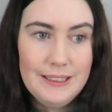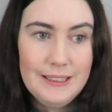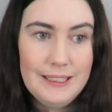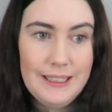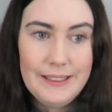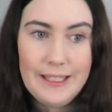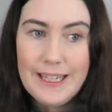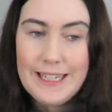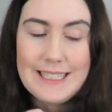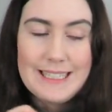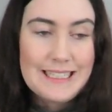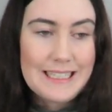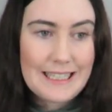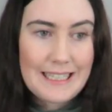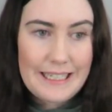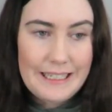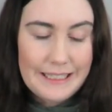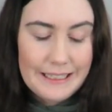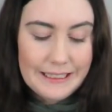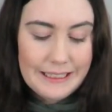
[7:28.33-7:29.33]
and like
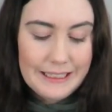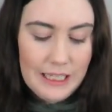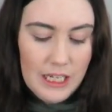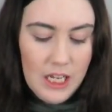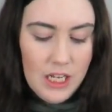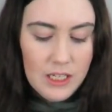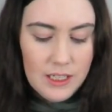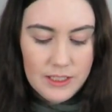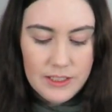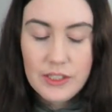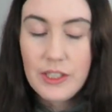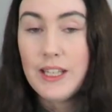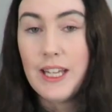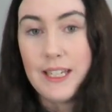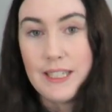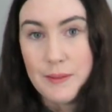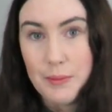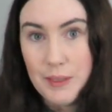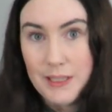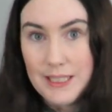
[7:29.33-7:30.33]
sleek. So
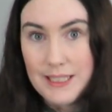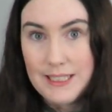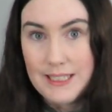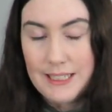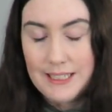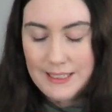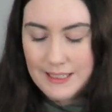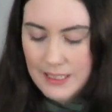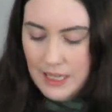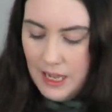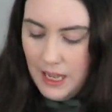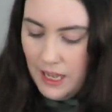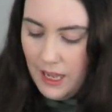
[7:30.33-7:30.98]
that is what this is.